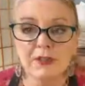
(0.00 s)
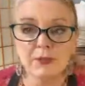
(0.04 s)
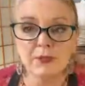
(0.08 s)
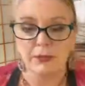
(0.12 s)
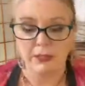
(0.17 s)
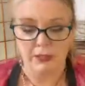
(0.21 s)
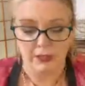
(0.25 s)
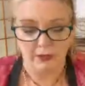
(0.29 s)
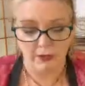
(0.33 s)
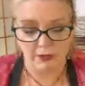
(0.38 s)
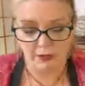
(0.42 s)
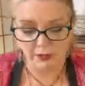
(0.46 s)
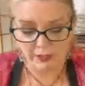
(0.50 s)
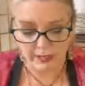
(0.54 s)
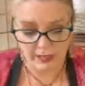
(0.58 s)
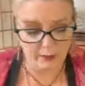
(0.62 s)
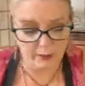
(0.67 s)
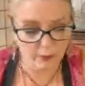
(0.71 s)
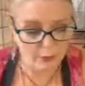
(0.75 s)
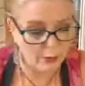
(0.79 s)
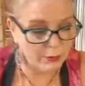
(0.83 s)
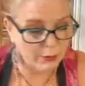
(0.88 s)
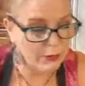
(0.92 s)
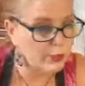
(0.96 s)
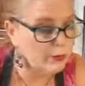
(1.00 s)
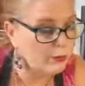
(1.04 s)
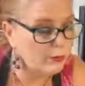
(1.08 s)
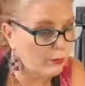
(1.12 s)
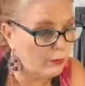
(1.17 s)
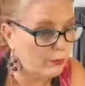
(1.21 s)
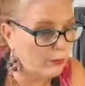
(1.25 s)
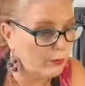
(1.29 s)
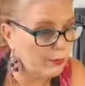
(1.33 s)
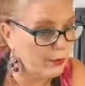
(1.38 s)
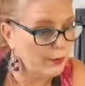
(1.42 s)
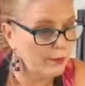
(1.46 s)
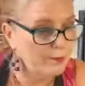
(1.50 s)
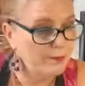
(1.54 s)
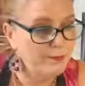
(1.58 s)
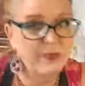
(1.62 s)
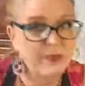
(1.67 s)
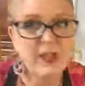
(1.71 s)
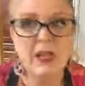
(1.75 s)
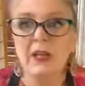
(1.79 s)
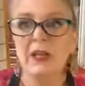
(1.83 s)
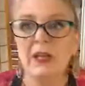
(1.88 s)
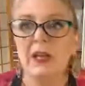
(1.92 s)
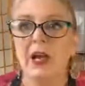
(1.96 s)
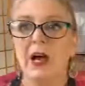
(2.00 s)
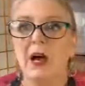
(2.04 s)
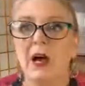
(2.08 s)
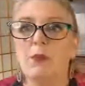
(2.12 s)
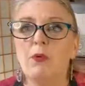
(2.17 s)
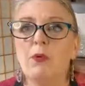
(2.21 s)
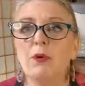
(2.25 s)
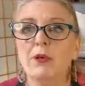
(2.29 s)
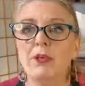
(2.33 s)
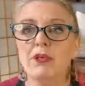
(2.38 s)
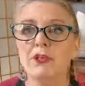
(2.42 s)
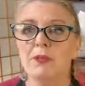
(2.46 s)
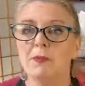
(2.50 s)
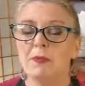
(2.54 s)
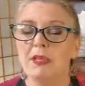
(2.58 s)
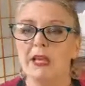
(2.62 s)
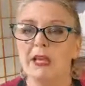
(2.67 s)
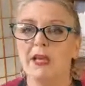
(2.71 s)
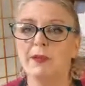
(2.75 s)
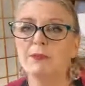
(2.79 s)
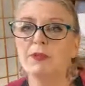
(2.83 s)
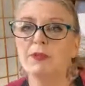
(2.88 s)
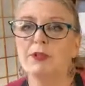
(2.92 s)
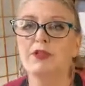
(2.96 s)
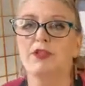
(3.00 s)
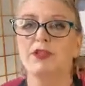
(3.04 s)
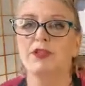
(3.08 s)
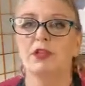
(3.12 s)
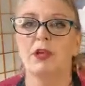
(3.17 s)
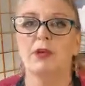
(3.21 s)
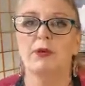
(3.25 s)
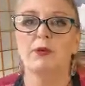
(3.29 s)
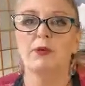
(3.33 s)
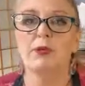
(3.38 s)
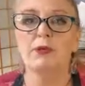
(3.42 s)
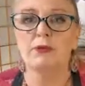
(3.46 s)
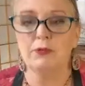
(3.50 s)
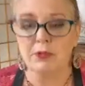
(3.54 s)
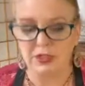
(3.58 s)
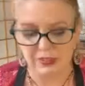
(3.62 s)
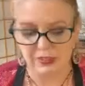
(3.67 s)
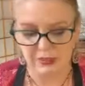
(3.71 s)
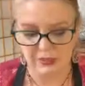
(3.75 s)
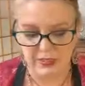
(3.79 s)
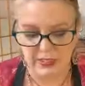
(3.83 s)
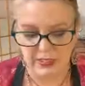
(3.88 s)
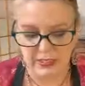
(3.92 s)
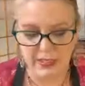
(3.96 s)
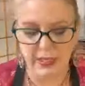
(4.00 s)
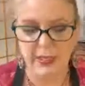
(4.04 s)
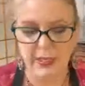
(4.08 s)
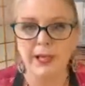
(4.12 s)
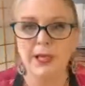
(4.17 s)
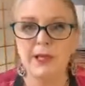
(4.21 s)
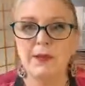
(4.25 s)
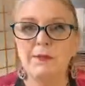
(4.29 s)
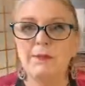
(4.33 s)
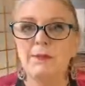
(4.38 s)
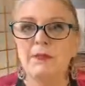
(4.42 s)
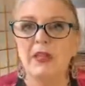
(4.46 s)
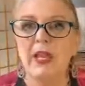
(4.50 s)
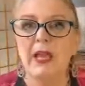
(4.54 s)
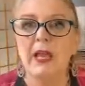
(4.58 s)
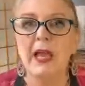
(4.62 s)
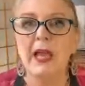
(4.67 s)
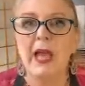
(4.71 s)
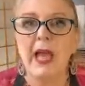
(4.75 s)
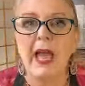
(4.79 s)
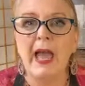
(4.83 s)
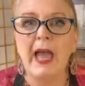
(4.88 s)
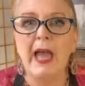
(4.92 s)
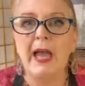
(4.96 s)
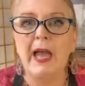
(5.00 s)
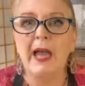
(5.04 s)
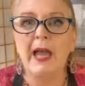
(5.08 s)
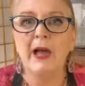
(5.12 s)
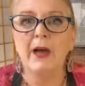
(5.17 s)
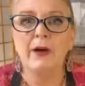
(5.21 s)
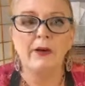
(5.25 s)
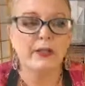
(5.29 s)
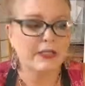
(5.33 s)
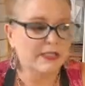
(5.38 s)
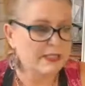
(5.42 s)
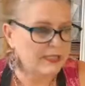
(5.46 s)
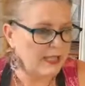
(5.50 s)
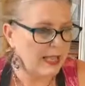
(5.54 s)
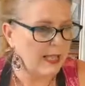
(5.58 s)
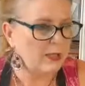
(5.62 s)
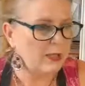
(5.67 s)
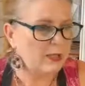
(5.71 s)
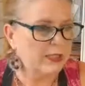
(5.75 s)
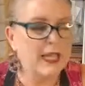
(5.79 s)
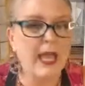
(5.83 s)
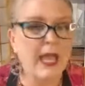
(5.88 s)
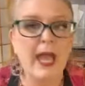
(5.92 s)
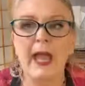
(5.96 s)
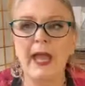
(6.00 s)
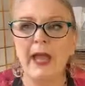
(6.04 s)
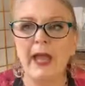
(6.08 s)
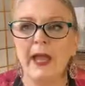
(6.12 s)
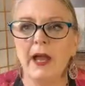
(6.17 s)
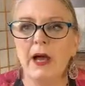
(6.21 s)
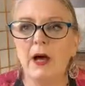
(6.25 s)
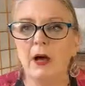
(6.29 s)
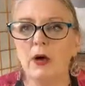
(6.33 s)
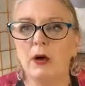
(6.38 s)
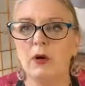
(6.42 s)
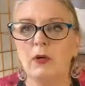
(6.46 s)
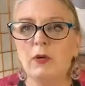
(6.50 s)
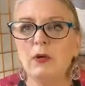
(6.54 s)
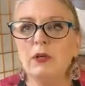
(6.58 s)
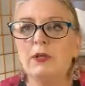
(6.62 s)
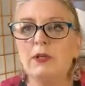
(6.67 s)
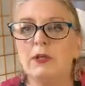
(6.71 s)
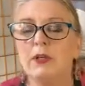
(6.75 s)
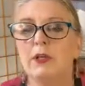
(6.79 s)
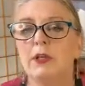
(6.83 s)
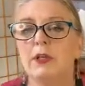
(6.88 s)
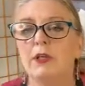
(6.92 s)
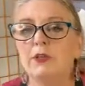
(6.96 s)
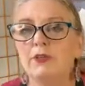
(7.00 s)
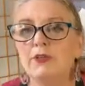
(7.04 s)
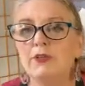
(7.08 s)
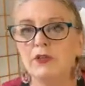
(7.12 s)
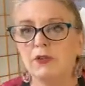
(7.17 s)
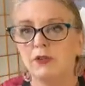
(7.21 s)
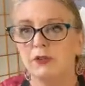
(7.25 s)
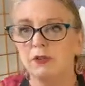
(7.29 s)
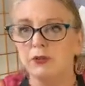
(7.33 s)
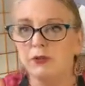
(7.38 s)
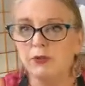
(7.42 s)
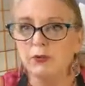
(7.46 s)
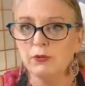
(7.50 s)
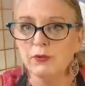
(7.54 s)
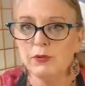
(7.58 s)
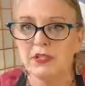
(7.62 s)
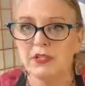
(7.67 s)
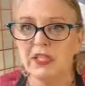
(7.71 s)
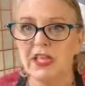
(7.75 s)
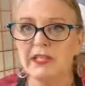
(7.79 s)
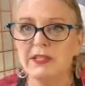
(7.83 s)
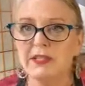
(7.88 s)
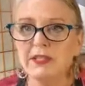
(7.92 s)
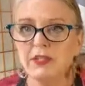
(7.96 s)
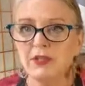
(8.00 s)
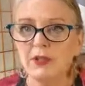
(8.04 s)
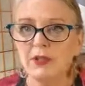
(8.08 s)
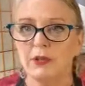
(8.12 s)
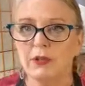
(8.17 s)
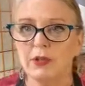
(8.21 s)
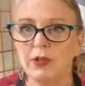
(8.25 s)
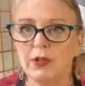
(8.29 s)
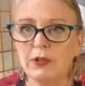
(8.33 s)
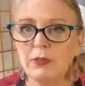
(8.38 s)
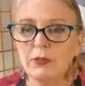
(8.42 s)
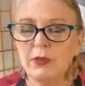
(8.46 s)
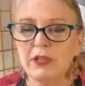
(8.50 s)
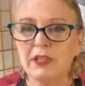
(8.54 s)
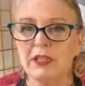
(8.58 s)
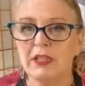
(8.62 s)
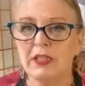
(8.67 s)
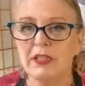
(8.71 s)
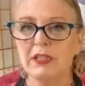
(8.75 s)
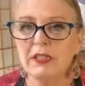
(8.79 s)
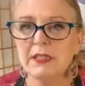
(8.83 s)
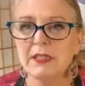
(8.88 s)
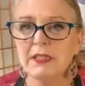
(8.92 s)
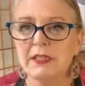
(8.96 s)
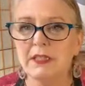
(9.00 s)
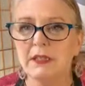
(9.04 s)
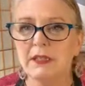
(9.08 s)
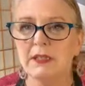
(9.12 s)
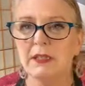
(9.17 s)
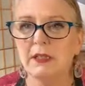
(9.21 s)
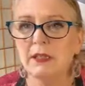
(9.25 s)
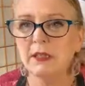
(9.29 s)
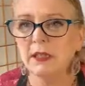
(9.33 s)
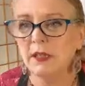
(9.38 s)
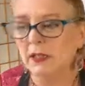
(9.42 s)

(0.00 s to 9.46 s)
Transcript: sweetheart. How are you, Lauren? I wanted to be able to show you today how exactly how to get started with this